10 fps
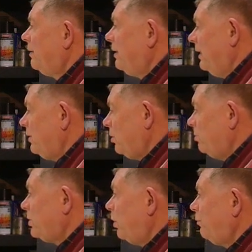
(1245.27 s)
the lid
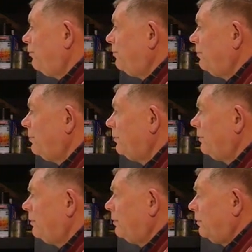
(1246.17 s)
comes off
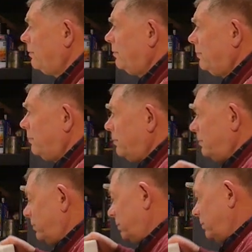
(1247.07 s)

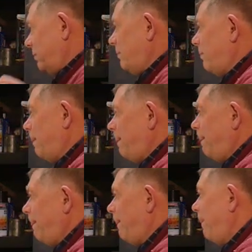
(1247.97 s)

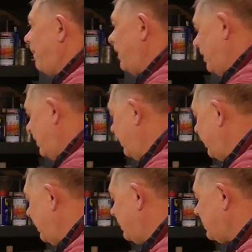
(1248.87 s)
like
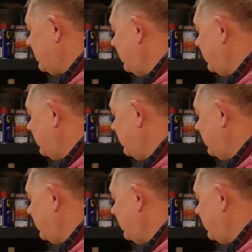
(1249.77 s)
that,